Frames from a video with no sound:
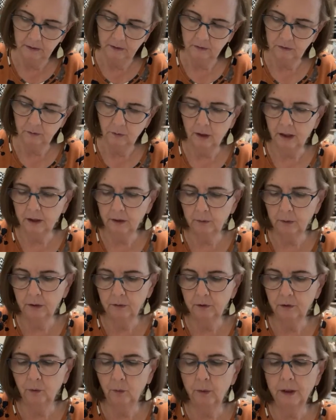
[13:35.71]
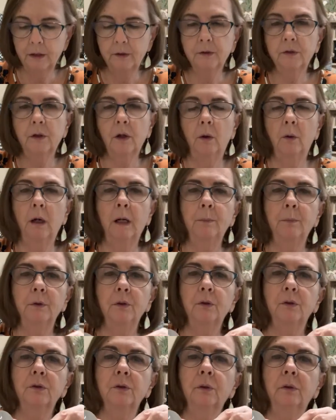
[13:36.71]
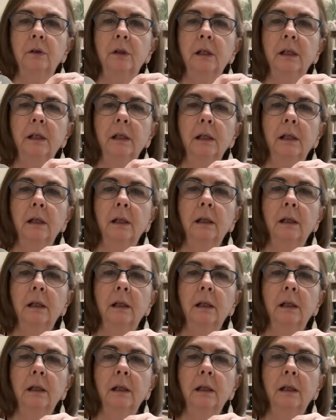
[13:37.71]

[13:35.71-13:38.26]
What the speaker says: So how do the wings go up usually?